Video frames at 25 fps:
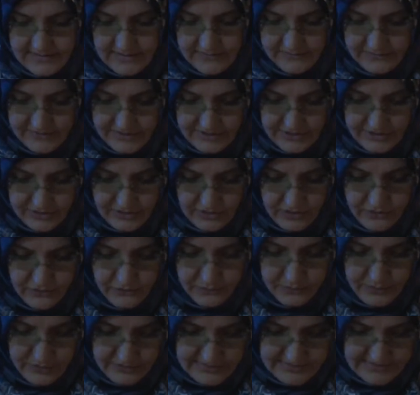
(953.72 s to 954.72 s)
definition
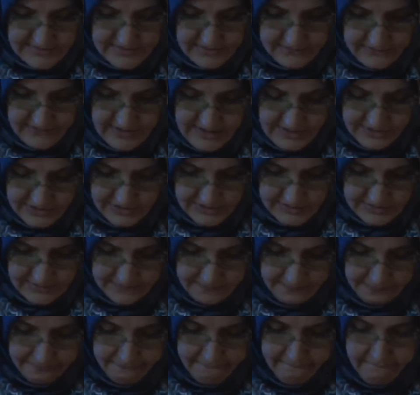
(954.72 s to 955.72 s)
of positive action.
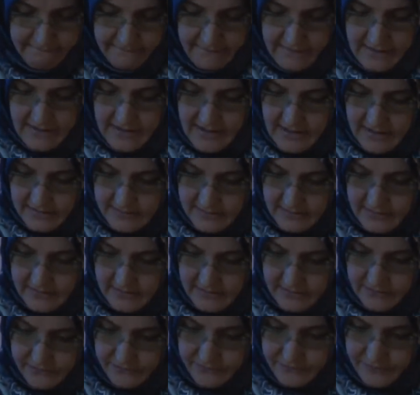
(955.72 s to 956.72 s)
And
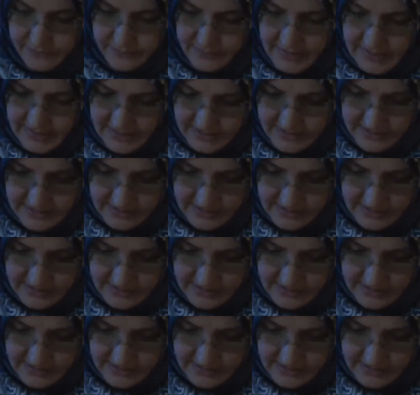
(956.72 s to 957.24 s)
from here,